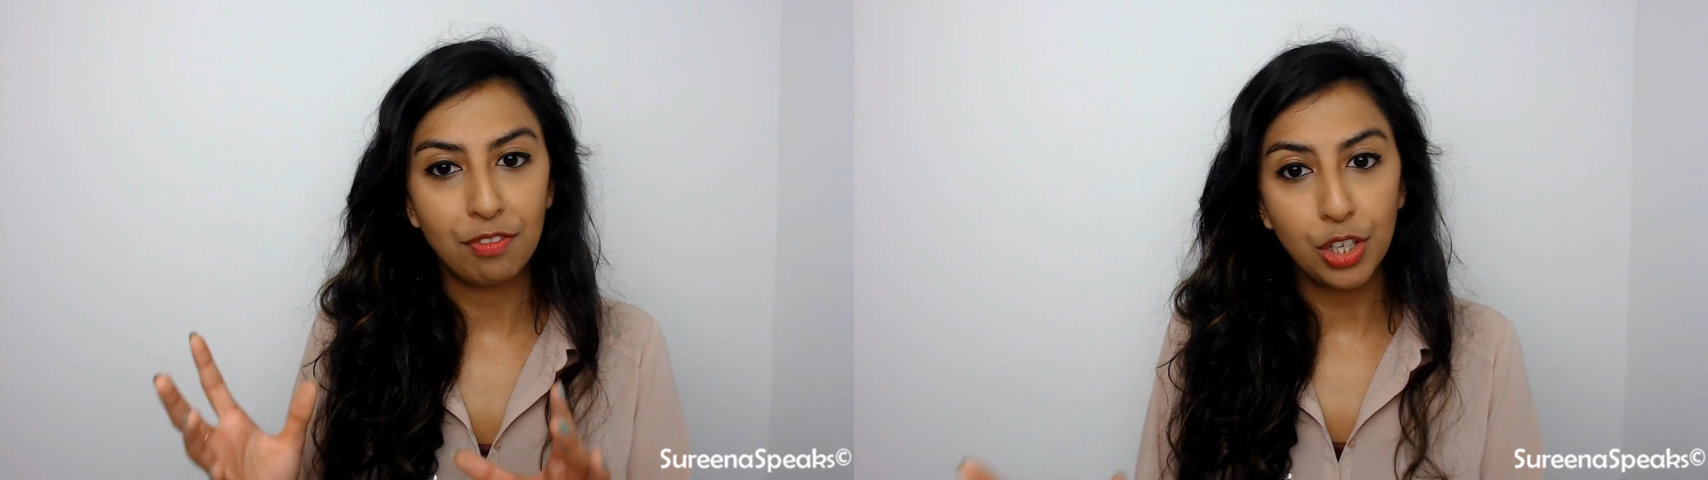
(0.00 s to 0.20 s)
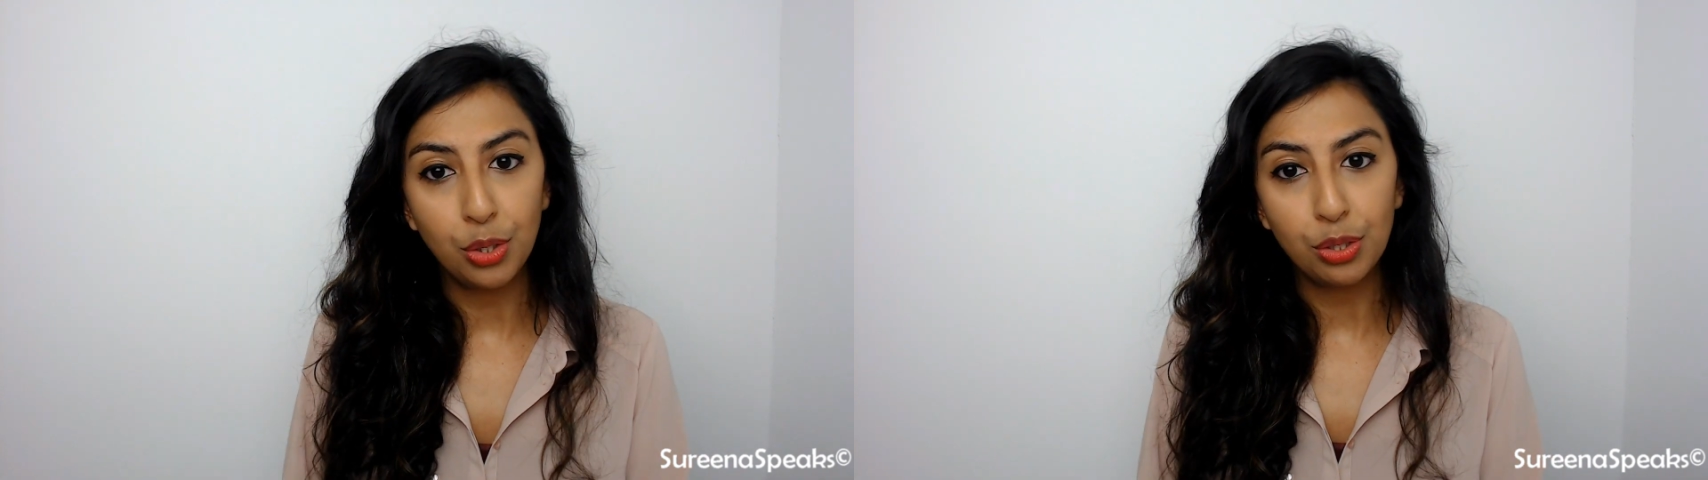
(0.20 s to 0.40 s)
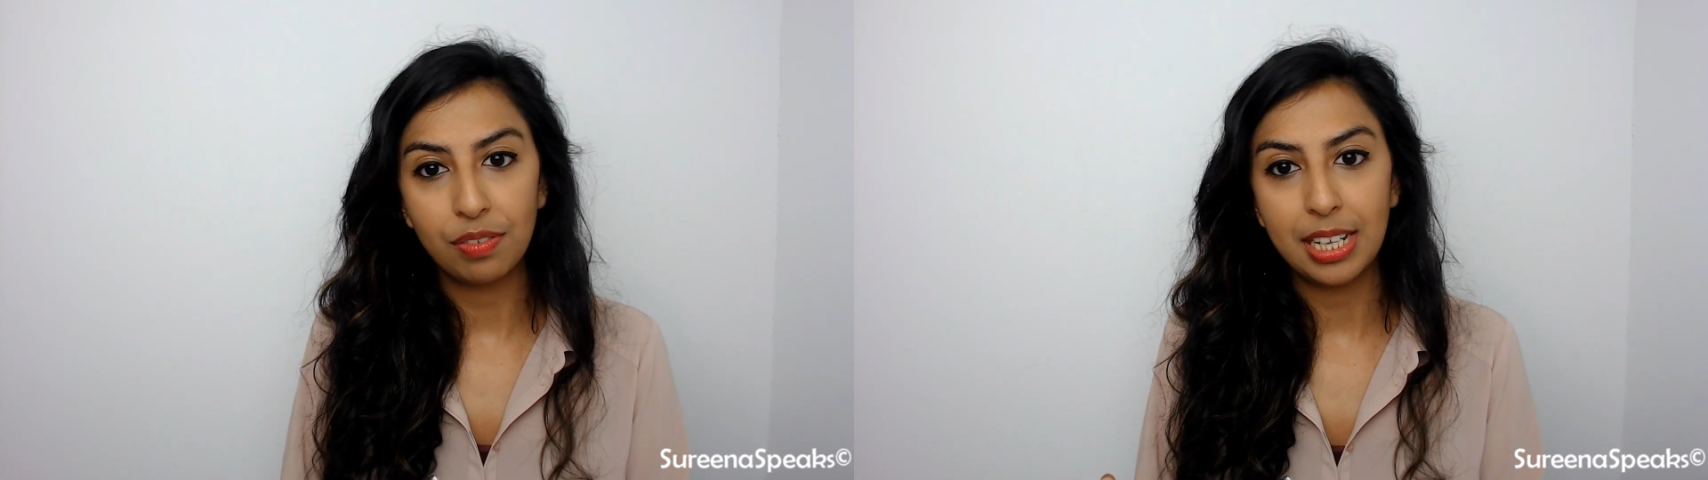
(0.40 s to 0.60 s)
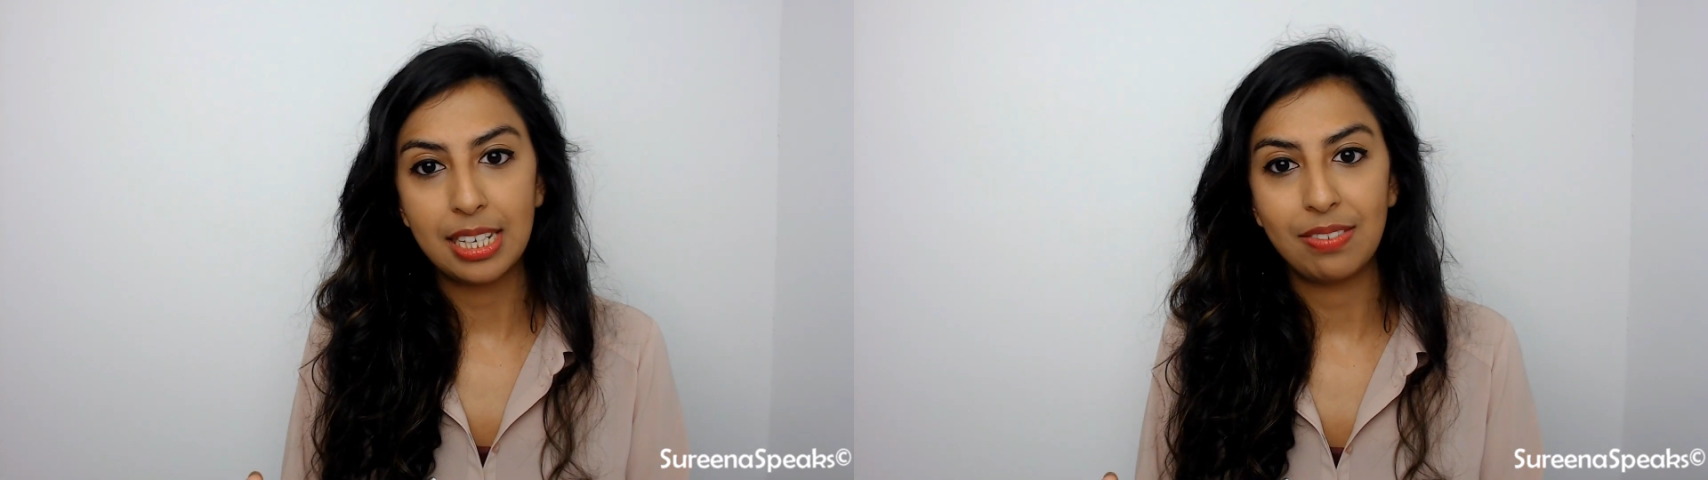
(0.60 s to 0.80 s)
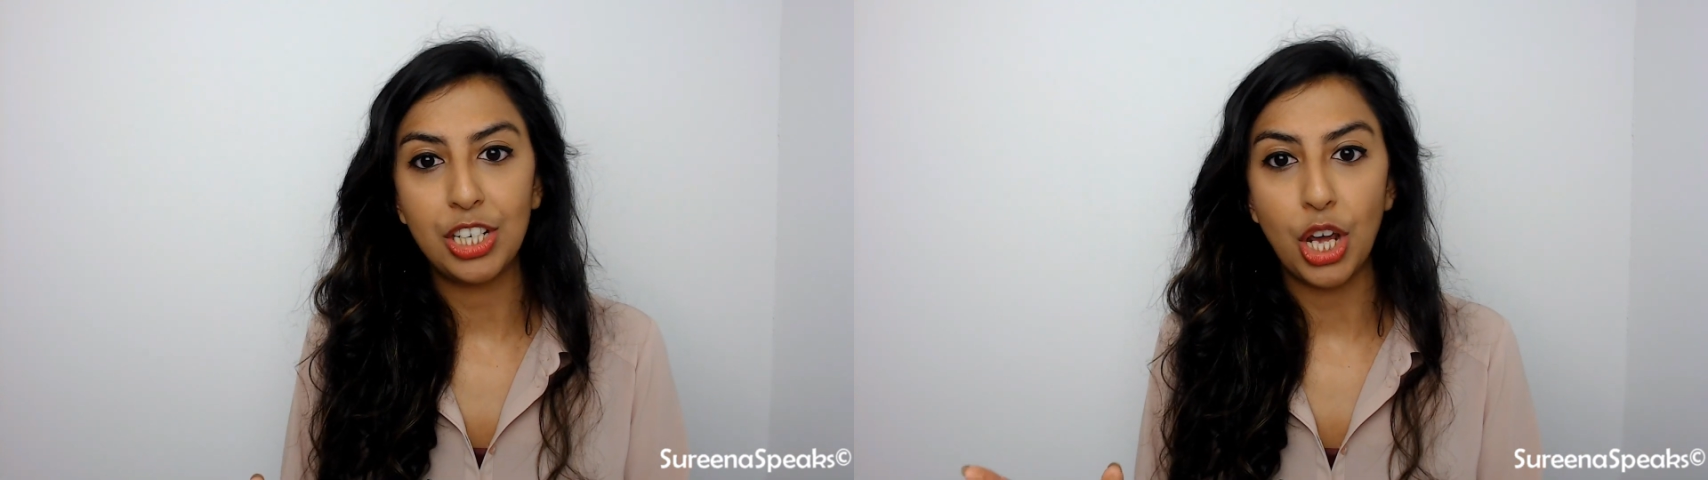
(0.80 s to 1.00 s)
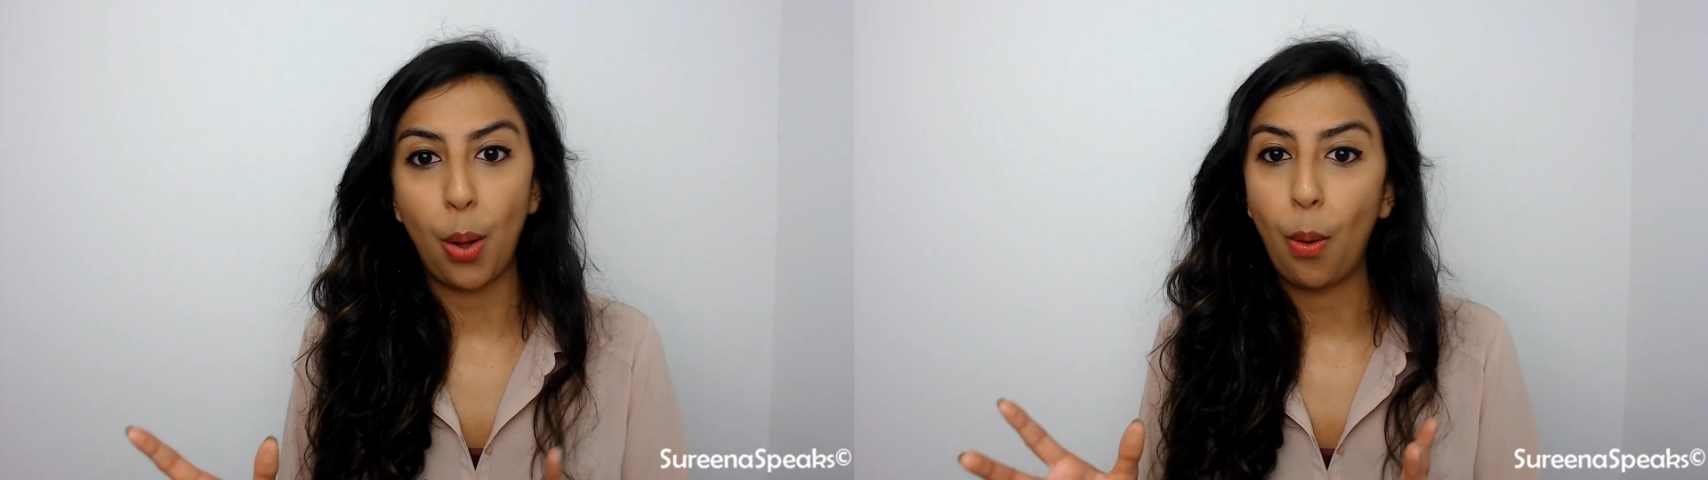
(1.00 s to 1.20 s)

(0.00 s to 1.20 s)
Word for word: used for this video